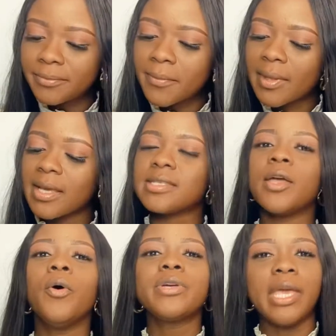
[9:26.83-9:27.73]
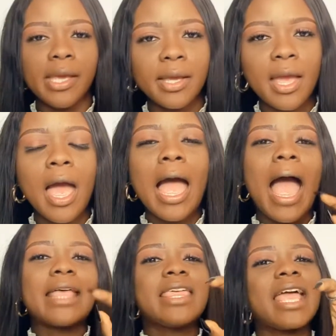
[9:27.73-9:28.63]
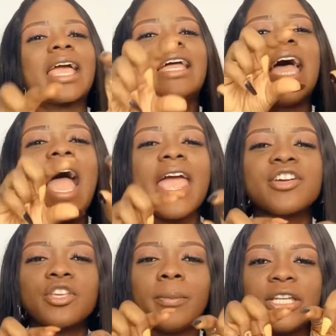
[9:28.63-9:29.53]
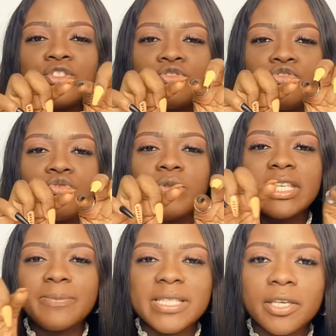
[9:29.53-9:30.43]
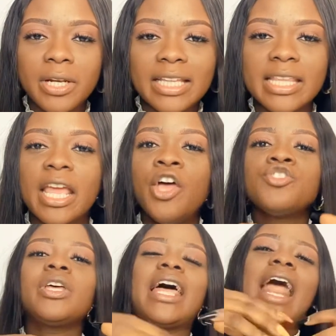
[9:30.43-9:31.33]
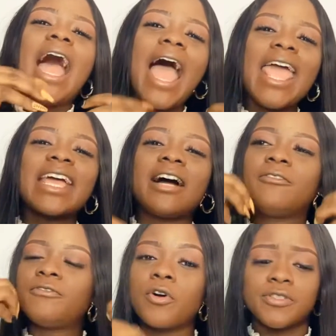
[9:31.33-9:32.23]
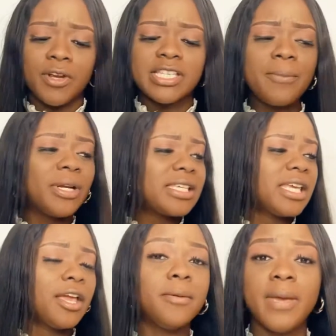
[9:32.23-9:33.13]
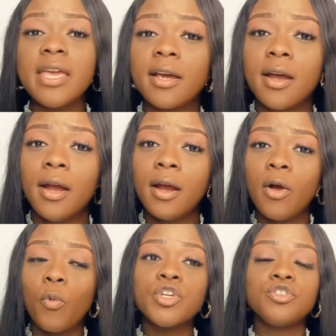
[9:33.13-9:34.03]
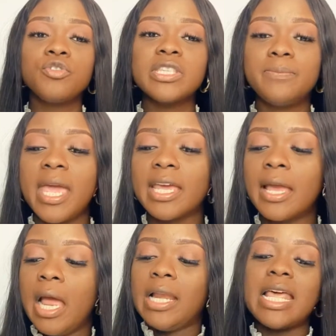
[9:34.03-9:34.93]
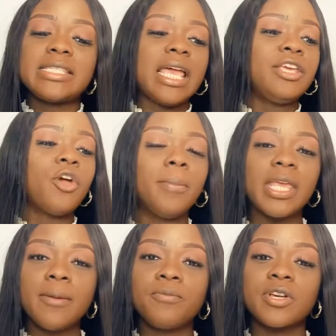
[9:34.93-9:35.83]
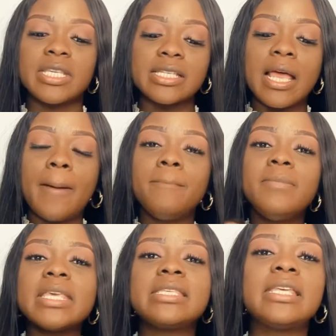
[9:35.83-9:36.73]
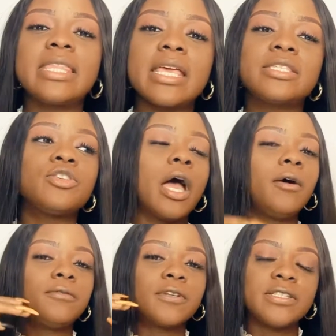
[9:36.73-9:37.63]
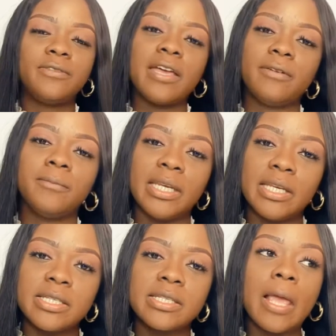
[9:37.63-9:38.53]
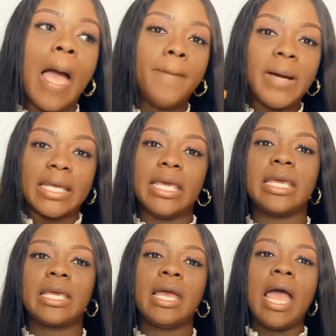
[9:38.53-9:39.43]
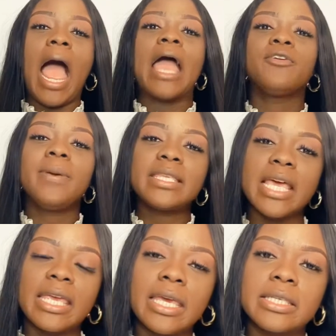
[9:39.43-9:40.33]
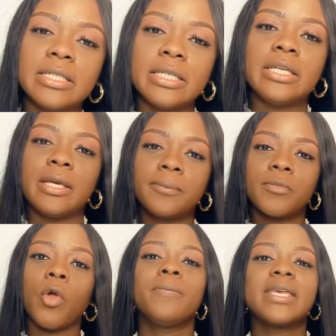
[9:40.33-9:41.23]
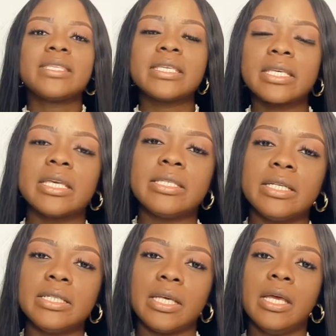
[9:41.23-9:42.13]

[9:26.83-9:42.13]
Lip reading: and say, okay, I think I can hire somebody to do this particular thing so that I can focus. For example, let's say you're a baker. What you do is bake. Let's say in your baking process, mixing takes 45 minutes per cake, and you bake 10 cakes in a day, or you bake 6 cakes in a day.